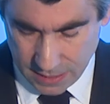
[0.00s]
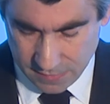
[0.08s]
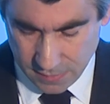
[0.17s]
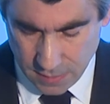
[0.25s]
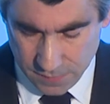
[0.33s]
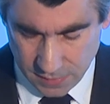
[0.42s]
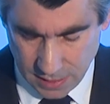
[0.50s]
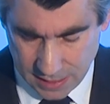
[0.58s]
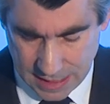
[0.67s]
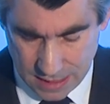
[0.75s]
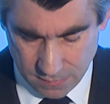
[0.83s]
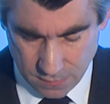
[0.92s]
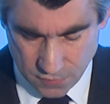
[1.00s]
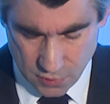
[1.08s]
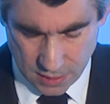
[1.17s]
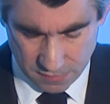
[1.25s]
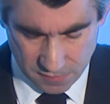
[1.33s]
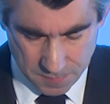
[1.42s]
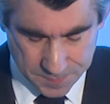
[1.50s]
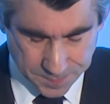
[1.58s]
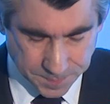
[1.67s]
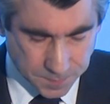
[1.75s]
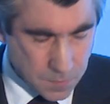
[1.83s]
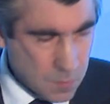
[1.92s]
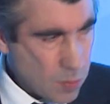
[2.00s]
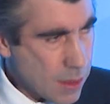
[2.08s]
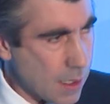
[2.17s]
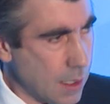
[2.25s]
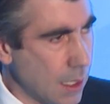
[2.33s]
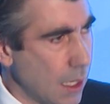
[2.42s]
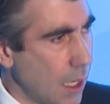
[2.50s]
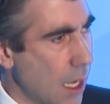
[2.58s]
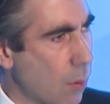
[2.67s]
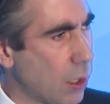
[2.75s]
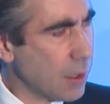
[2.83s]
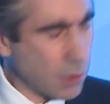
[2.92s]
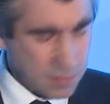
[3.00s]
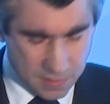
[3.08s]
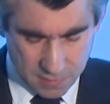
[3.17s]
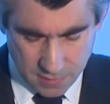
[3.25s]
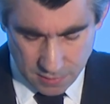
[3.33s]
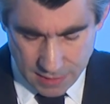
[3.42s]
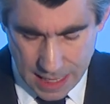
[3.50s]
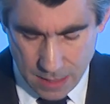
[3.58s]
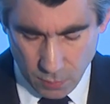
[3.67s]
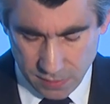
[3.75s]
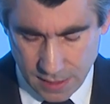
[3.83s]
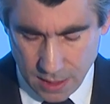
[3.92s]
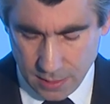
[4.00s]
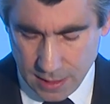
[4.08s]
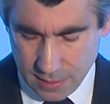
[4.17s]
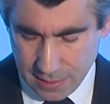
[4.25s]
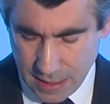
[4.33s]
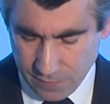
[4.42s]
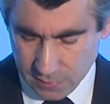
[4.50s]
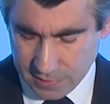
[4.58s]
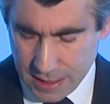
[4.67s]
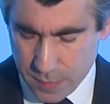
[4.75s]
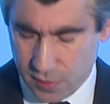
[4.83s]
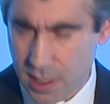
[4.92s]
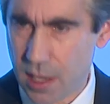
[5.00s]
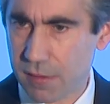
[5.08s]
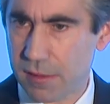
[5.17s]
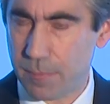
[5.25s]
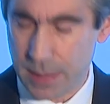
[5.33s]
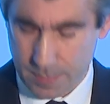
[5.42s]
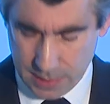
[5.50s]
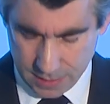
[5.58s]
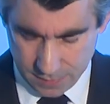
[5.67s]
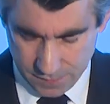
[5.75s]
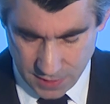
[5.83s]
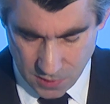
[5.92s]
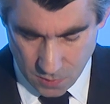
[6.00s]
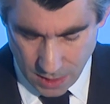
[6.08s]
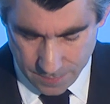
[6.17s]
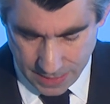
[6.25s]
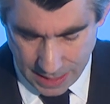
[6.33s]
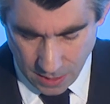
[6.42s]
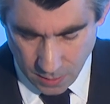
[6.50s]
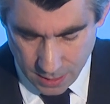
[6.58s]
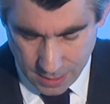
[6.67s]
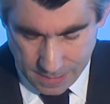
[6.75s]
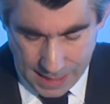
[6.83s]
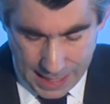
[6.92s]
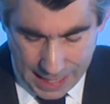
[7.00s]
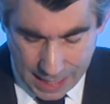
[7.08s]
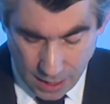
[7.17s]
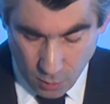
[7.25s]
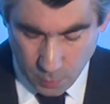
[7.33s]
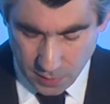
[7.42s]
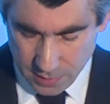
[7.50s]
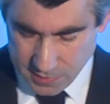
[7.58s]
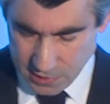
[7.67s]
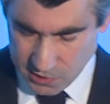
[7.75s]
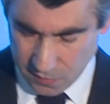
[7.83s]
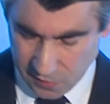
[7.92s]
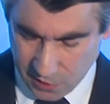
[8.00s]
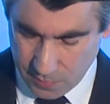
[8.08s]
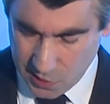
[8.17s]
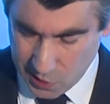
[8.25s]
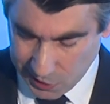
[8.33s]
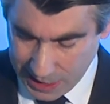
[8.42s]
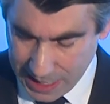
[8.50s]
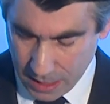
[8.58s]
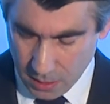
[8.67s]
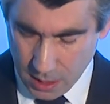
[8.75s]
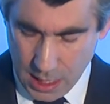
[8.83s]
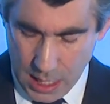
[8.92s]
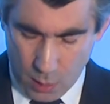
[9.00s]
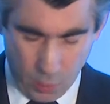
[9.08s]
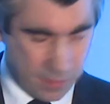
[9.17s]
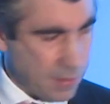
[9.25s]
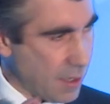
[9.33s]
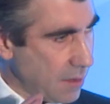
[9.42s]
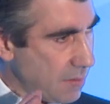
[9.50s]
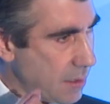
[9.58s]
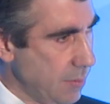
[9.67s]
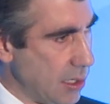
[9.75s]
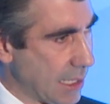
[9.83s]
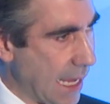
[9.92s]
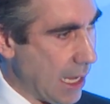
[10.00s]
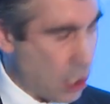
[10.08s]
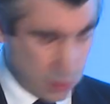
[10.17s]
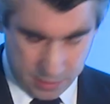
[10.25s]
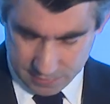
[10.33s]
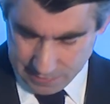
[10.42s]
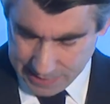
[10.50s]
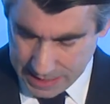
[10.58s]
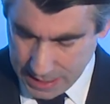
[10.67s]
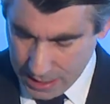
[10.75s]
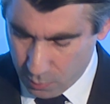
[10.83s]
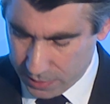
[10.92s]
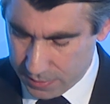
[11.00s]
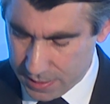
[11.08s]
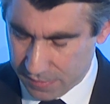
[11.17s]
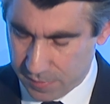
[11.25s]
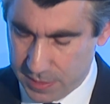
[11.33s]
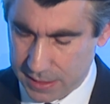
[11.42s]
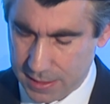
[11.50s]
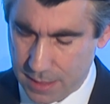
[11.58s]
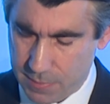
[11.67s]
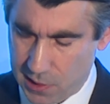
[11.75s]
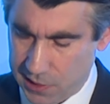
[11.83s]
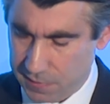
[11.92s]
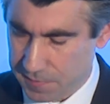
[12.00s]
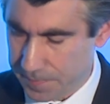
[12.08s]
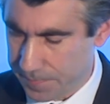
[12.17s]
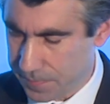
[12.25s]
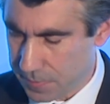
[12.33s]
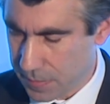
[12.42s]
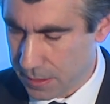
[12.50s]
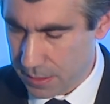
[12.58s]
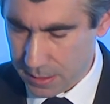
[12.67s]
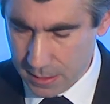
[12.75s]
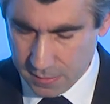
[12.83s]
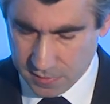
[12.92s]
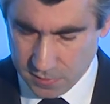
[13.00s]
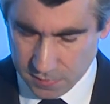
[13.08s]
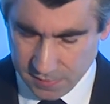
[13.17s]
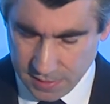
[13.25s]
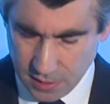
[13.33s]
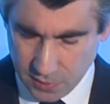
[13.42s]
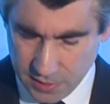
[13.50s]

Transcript: significant gains in trust. Now, what I wanted to do then was go another level deeper and ask the public's view about how politicians communicate, whether they communicate honestly and whether they speak their mind. So you'll see on